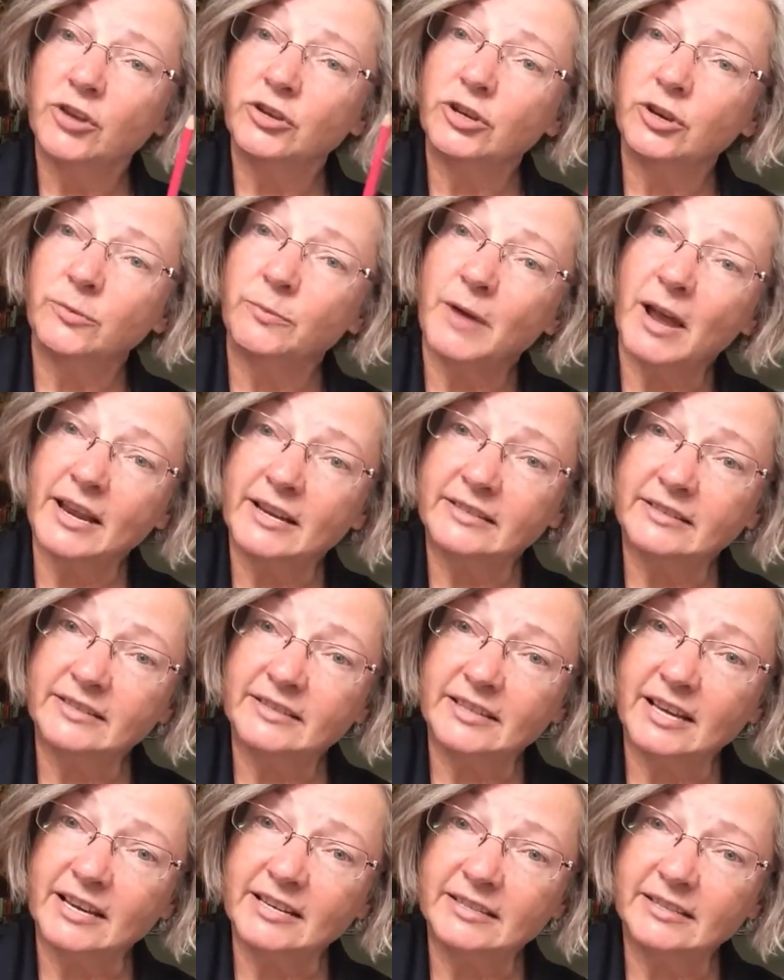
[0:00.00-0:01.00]
You might
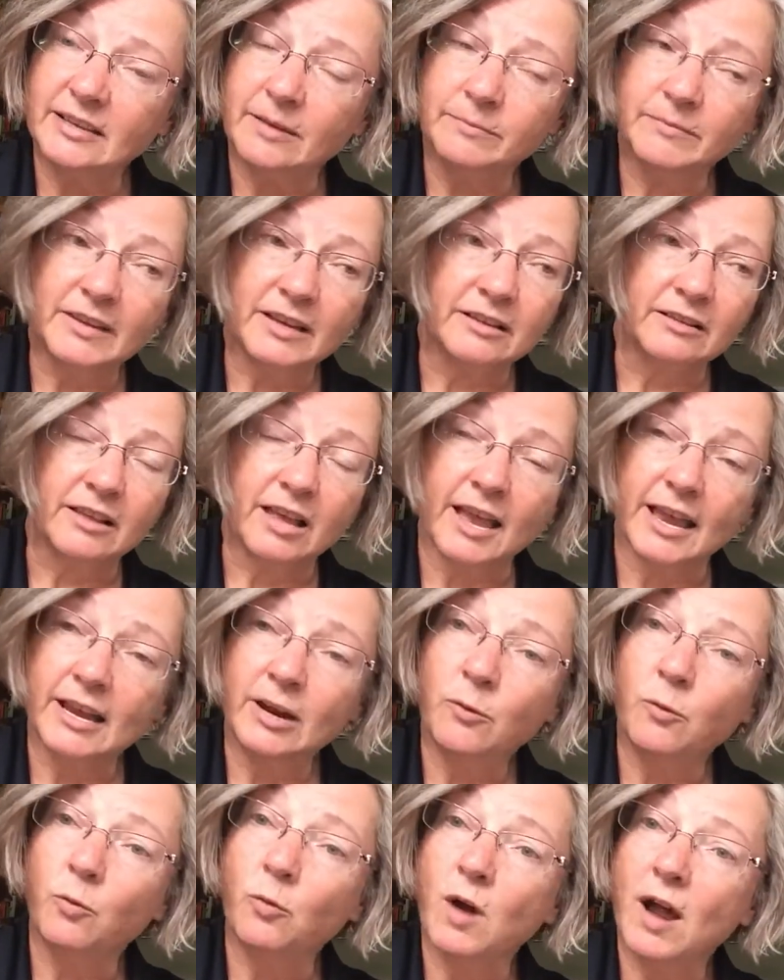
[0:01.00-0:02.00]
say something
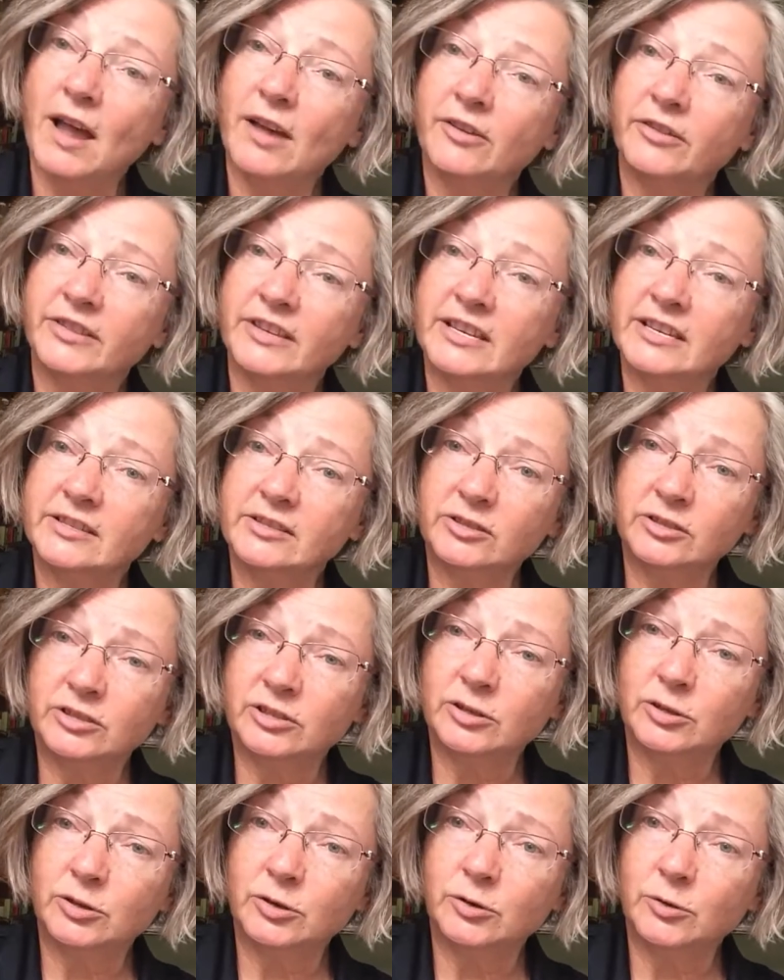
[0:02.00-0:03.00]
like, while these
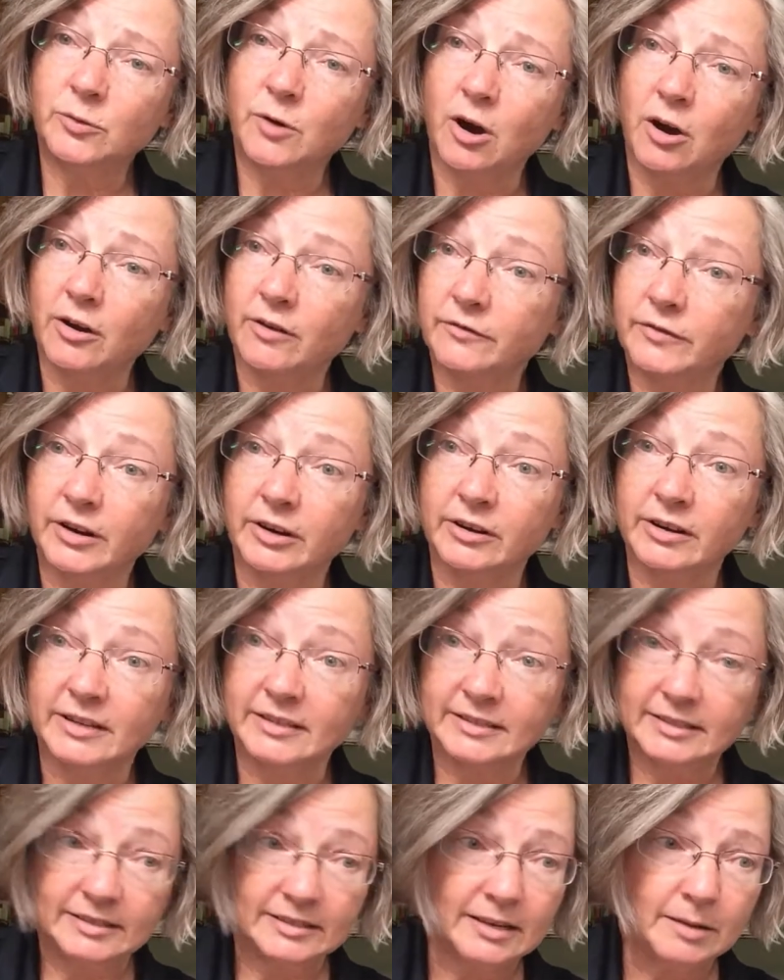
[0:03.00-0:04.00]
two are very
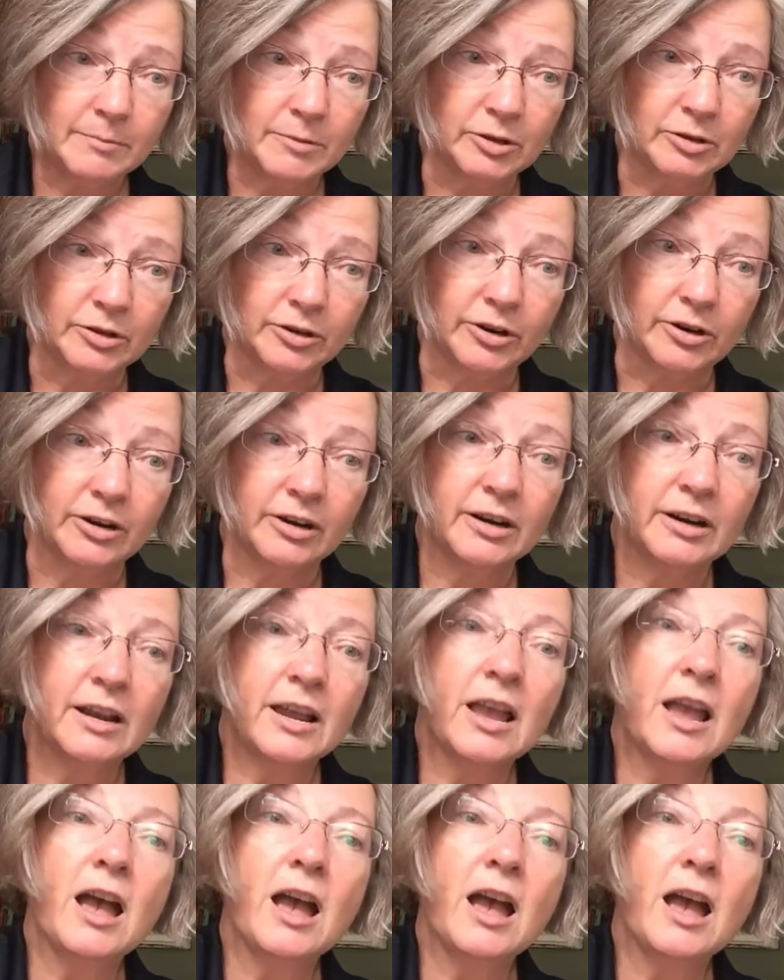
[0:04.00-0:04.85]
similar,